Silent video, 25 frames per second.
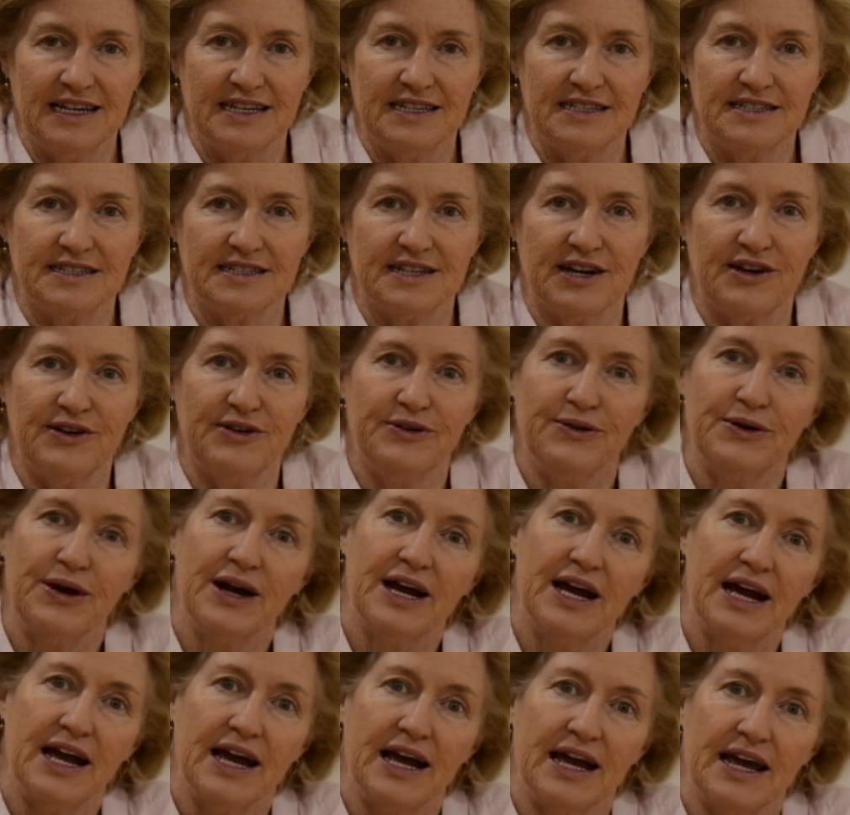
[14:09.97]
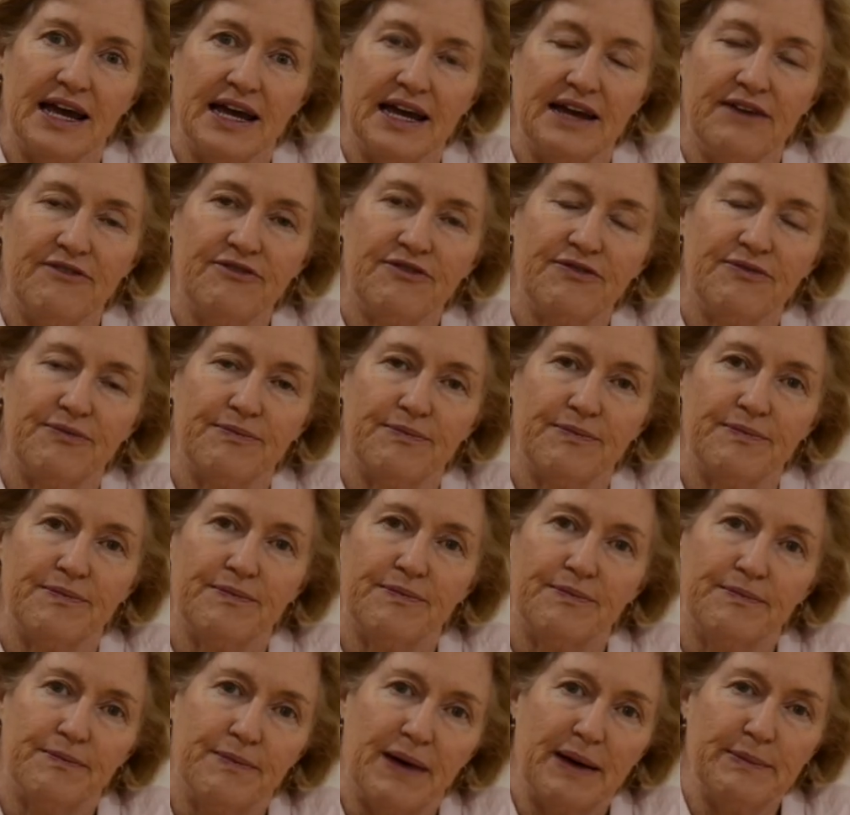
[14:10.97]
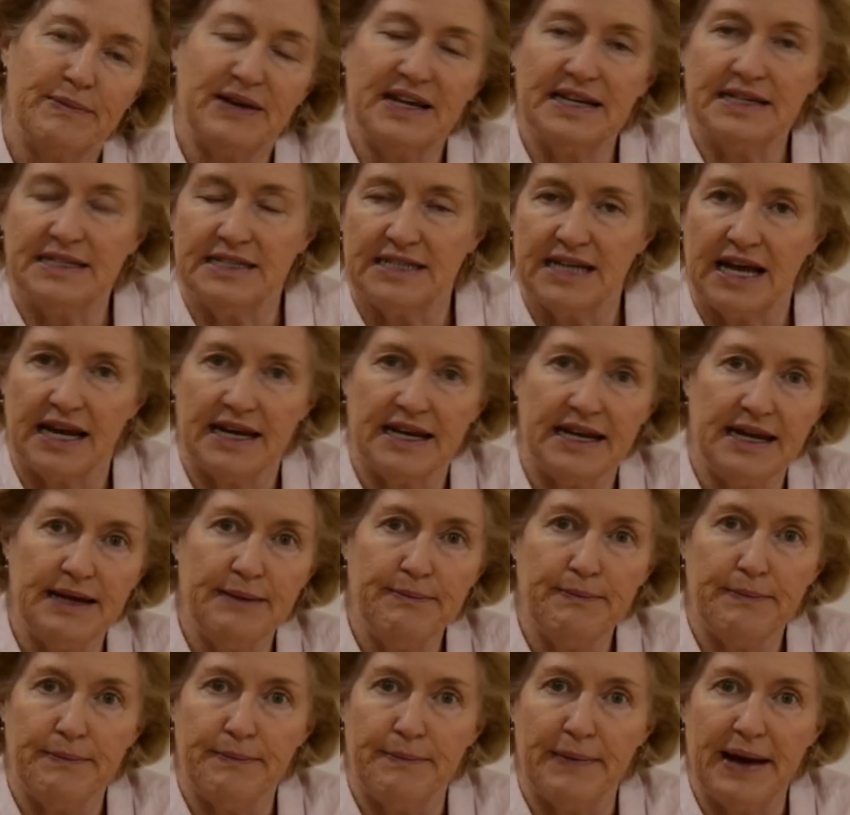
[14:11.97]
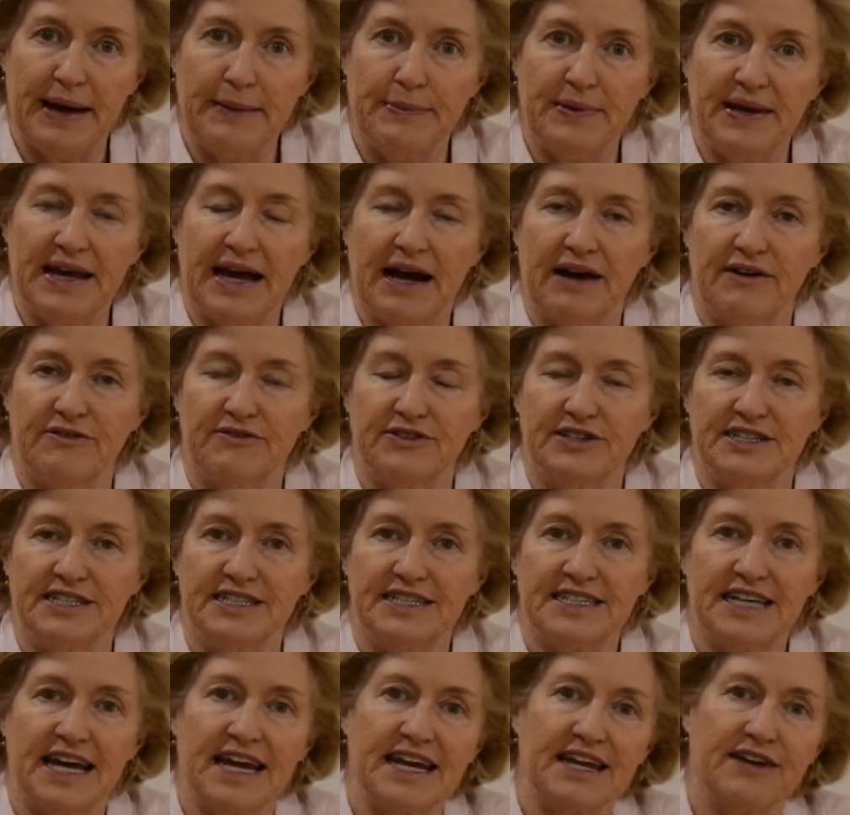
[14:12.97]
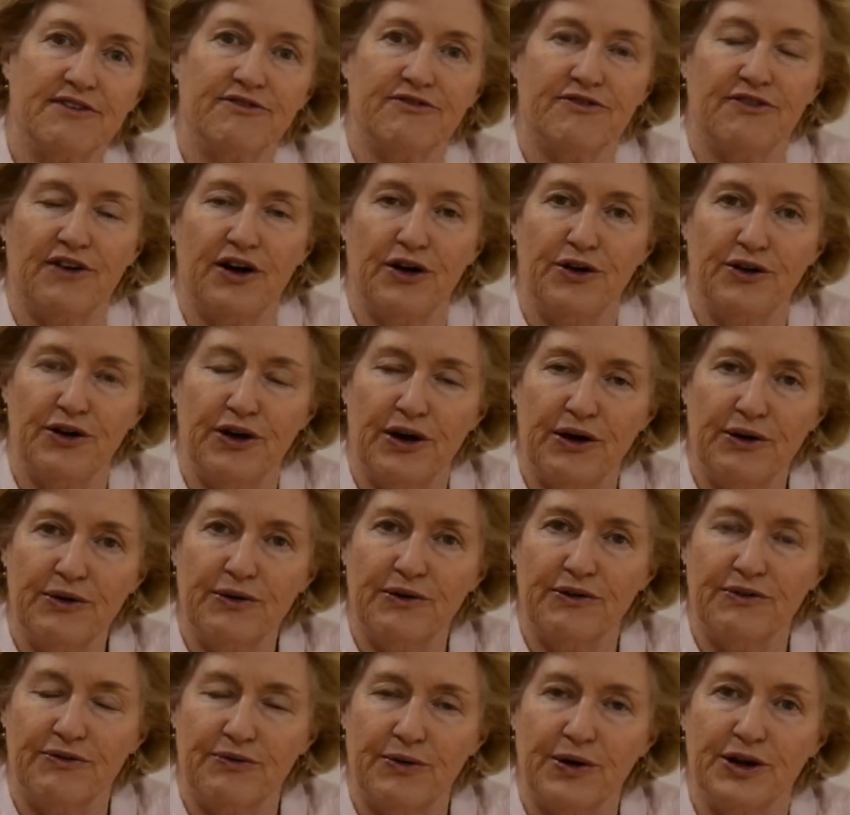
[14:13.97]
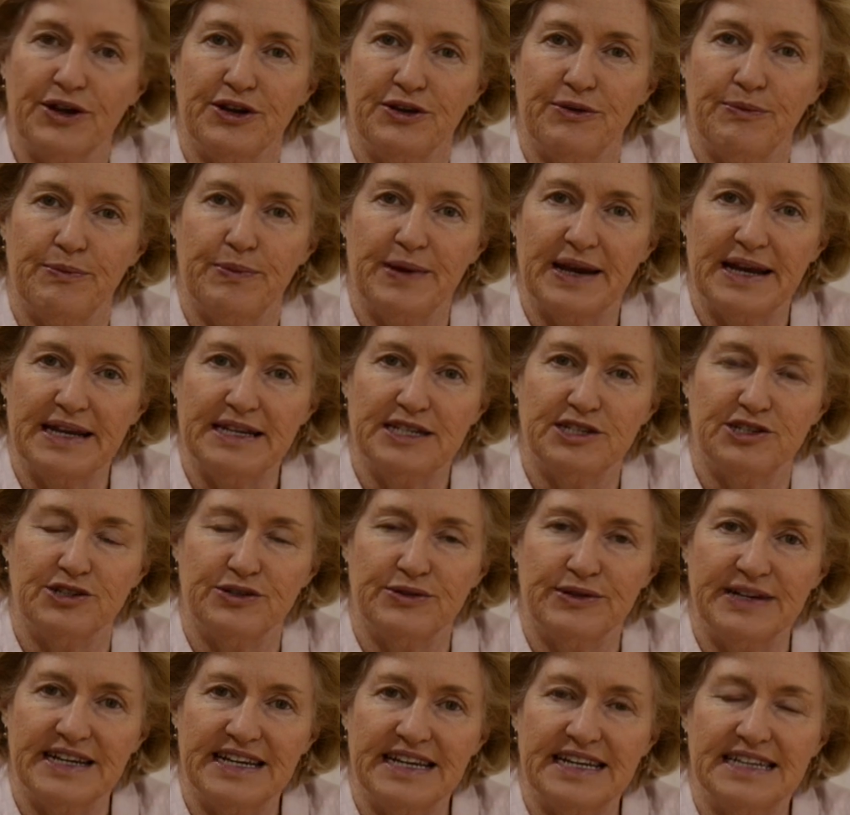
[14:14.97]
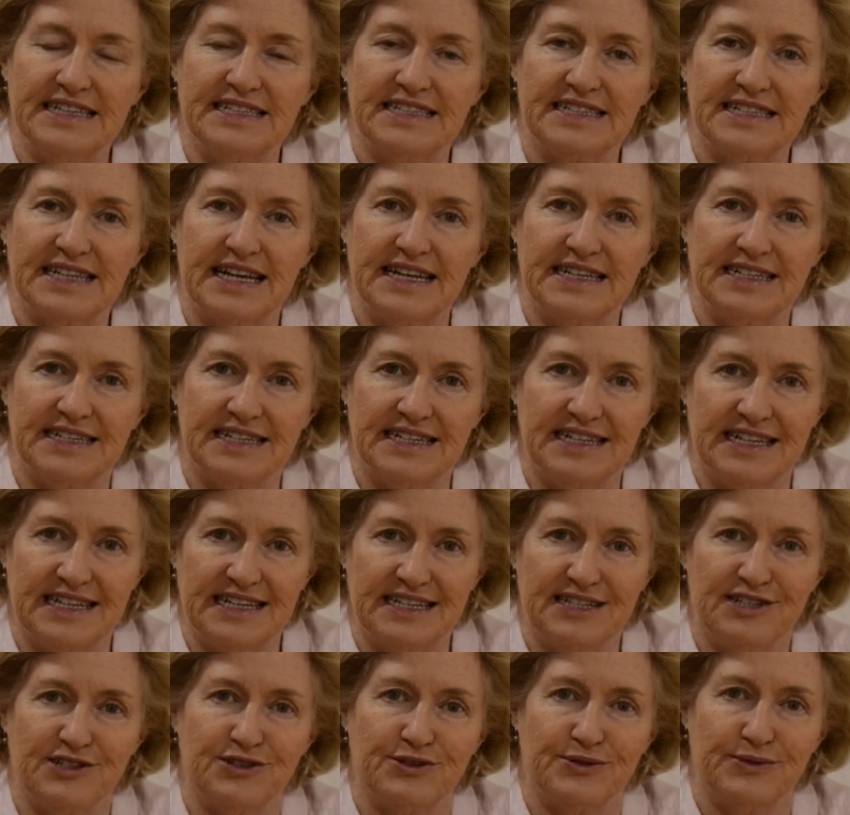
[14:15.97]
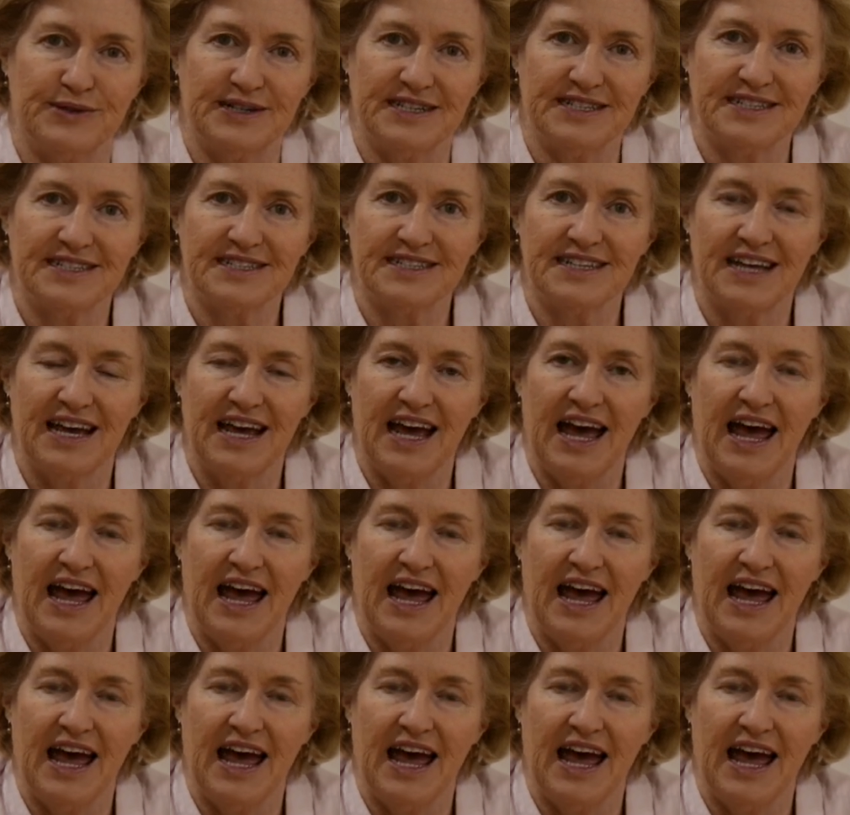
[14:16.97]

So if mummy and daddy may be able to take a photo of what you've been doing and send it in to us